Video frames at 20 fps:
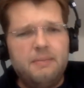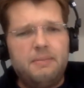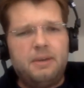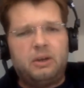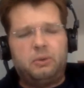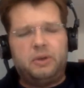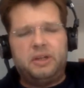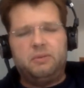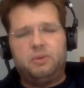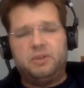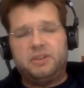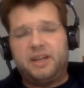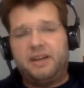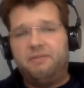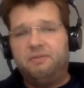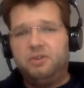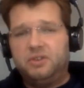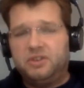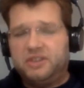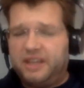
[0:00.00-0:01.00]
but really what I
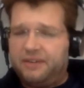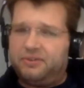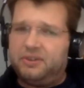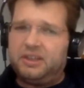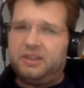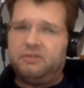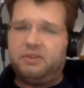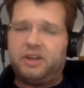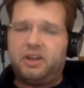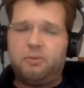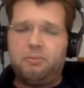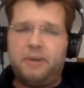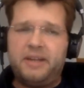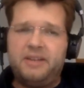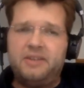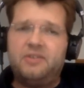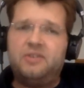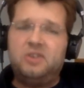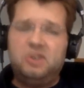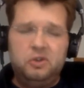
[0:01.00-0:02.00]
would definitely
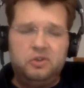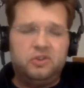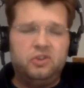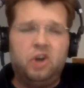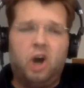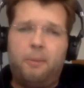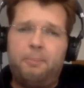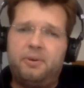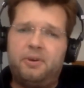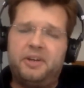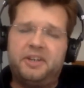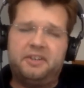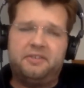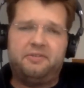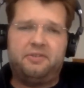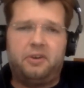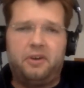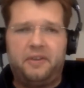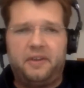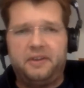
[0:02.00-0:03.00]
recommend is use an operator
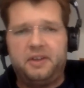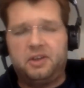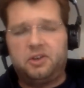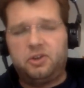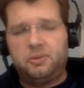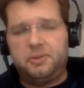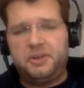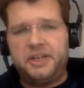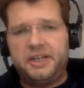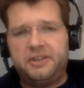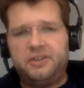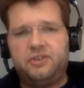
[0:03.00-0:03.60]
for that, a Kubernetes